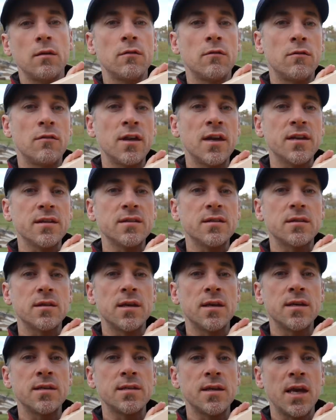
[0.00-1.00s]
This
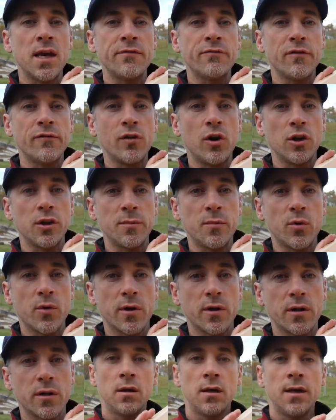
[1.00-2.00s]
is a Vivaldi
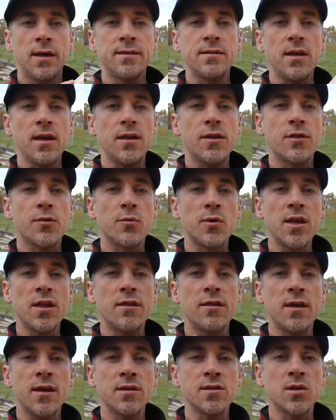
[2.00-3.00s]
board. It's like three
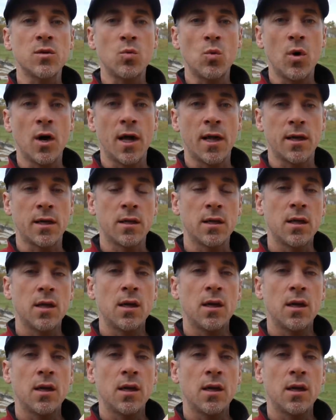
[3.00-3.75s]
things in one.